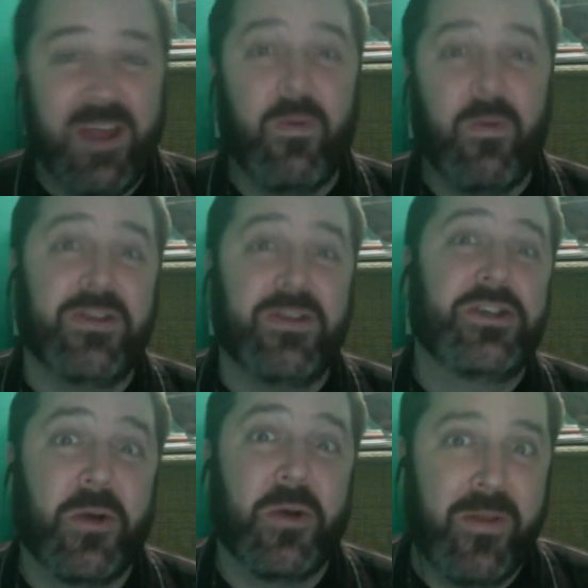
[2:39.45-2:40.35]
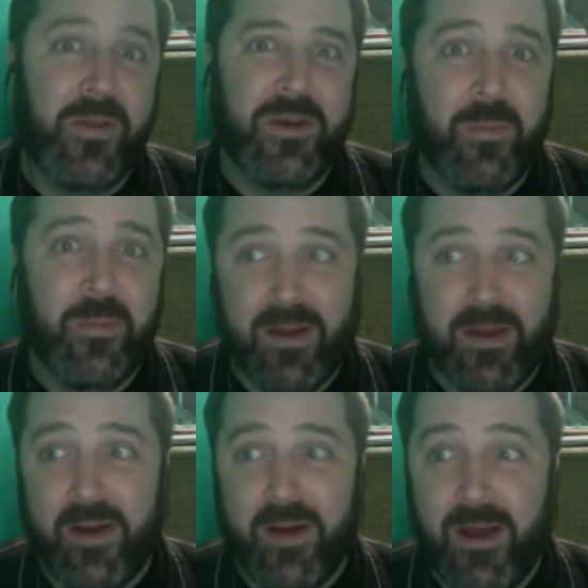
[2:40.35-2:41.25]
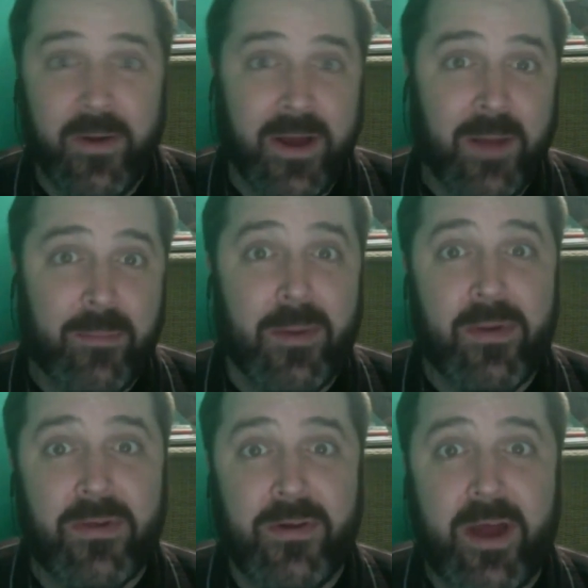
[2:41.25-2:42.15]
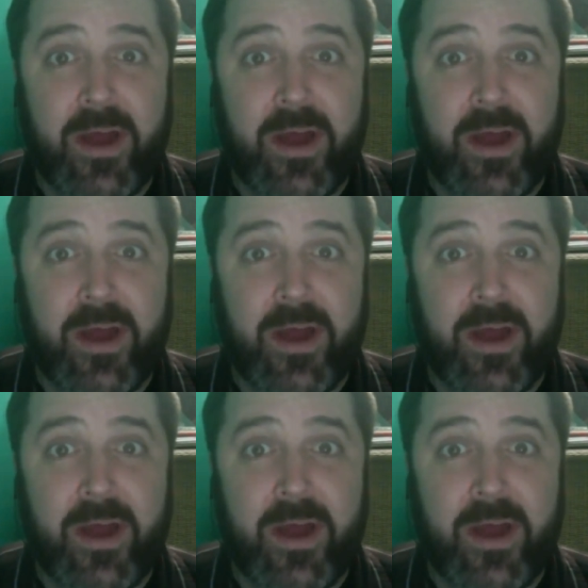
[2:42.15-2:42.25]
wasn't sure whether you were being annoying on purpose or not.